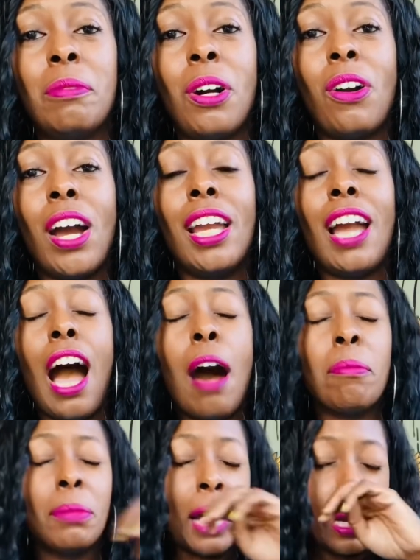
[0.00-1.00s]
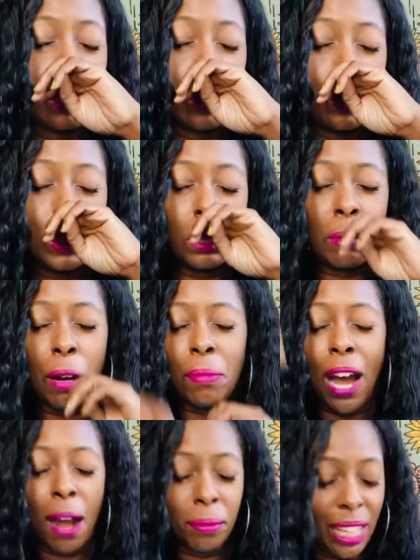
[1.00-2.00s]
All right. I'm like losing my
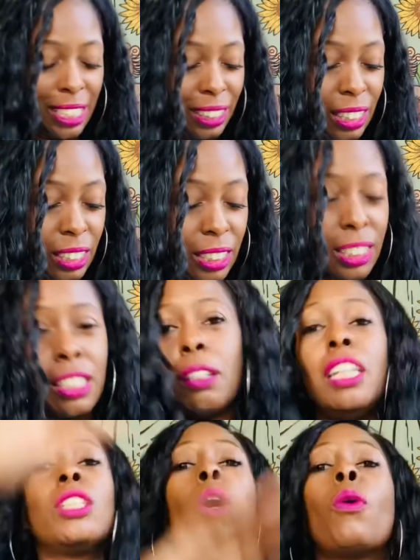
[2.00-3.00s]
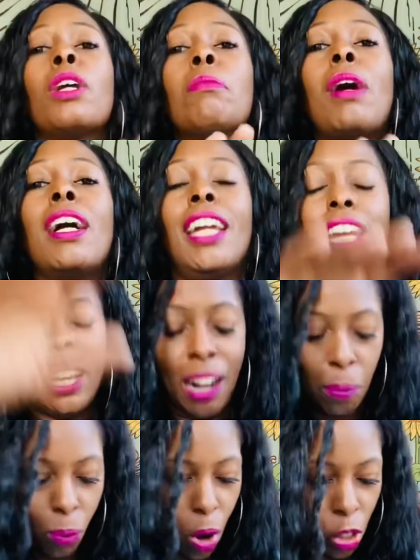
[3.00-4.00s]
mind. I'm like this. He's holding my hand.
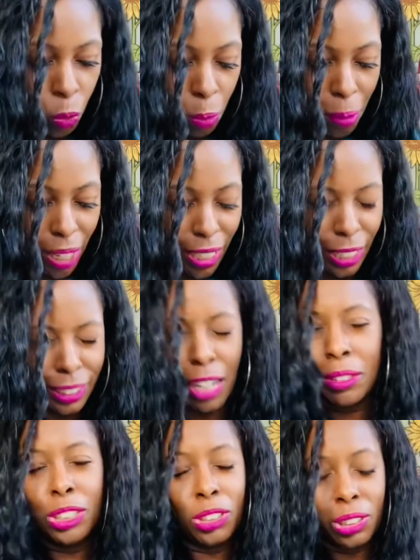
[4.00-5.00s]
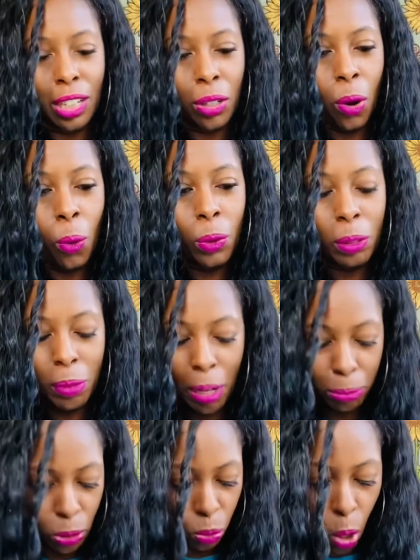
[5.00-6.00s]
I'm walking with my hand down. He's just like holding me. I'm
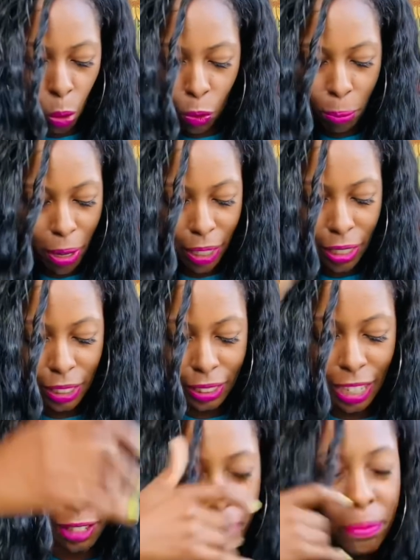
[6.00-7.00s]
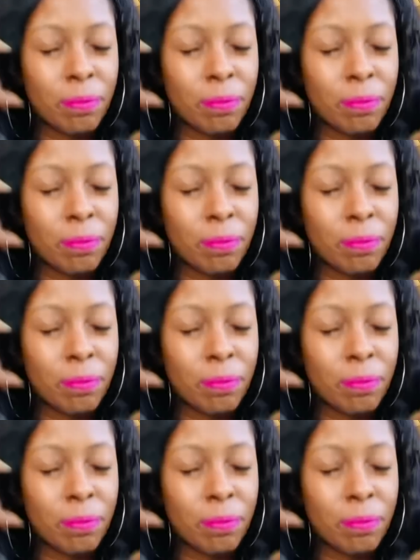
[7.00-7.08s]
just walking with my hand down.